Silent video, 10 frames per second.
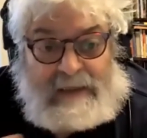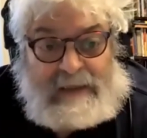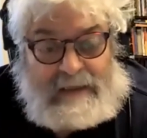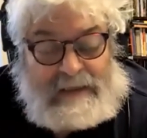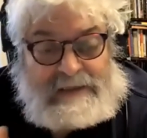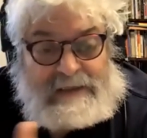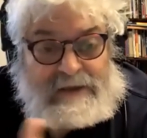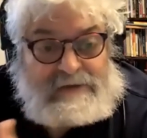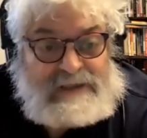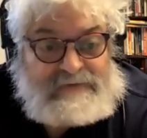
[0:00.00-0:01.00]
is the
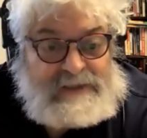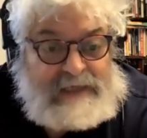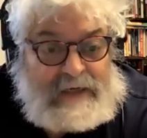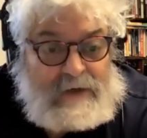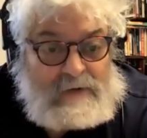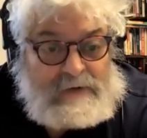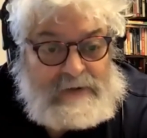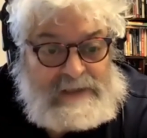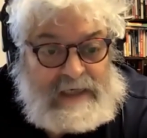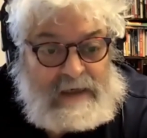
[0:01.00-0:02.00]
use of stakeholder
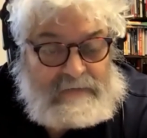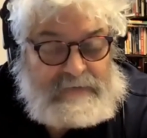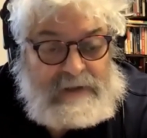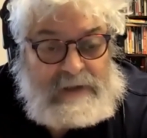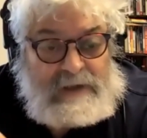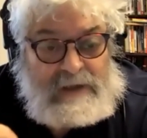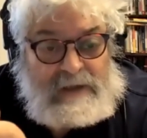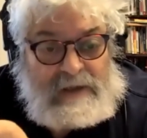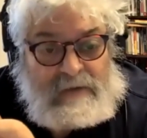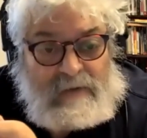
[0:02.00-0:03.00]
itself.
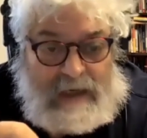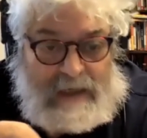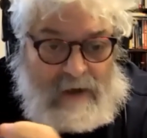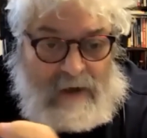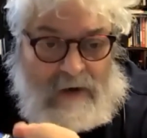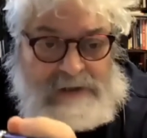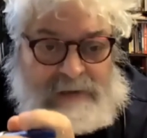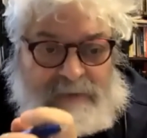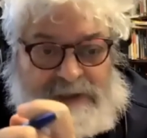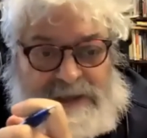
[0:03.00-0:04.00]
When I call
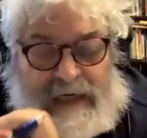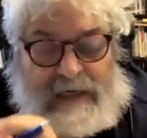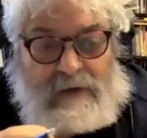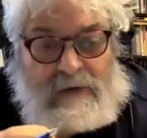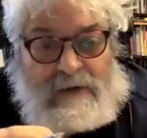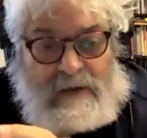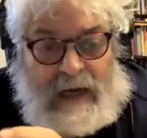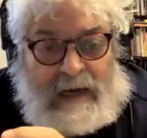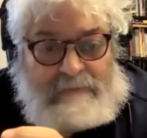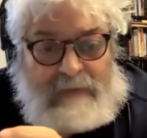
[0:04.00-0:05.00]
someone a stakeholder,
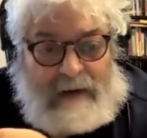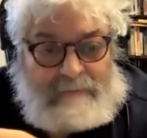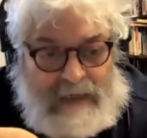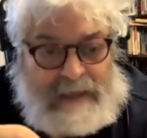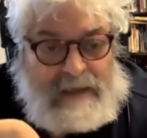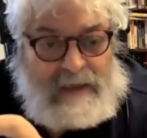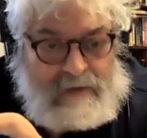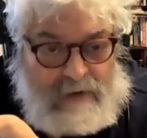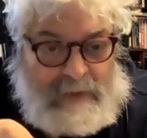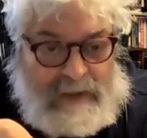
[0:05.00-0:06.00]
I'm making a
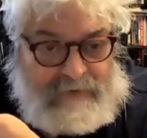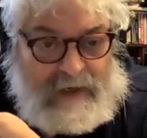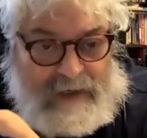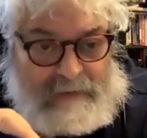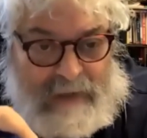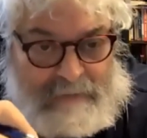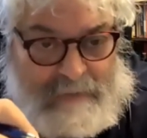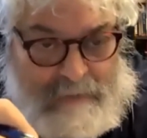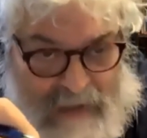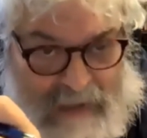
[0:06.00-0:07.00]
normative claim. I'm
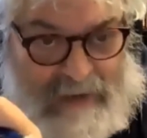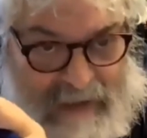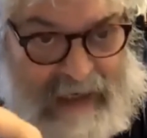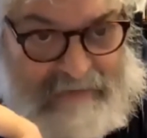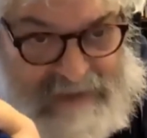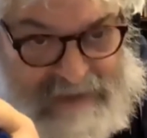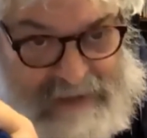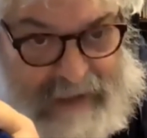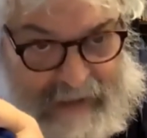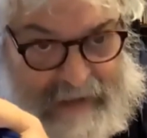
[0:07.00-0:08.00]
claiming they have a
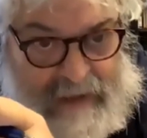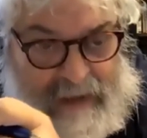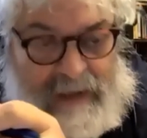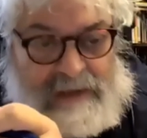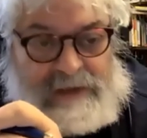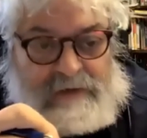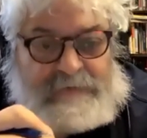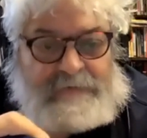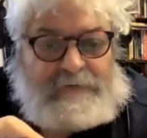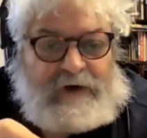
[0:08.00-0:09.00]
stake. So
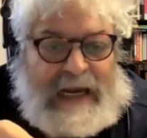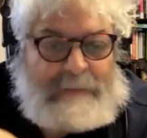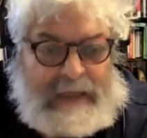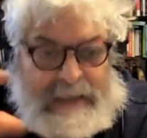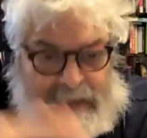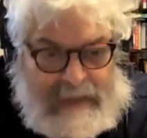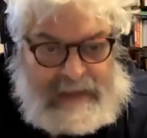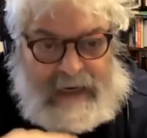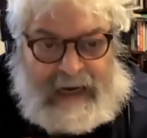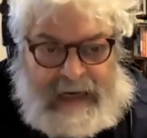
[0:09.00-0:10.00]
framing it
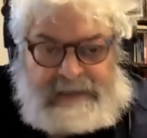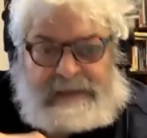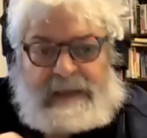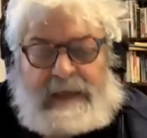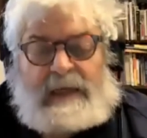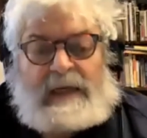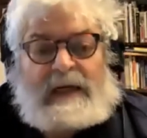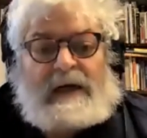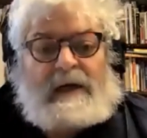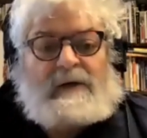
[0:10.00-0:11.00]
as
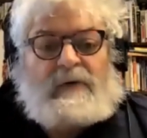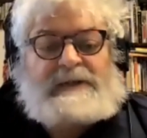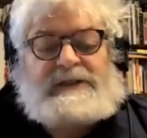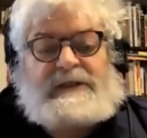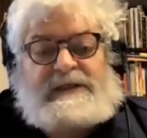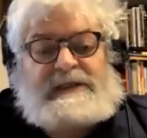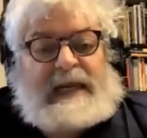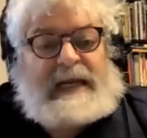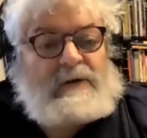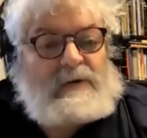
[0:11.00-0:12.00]
a question of
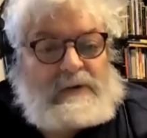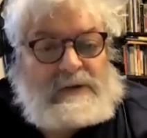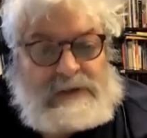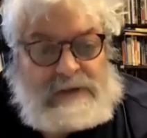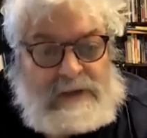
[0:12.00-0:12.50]
stakeholders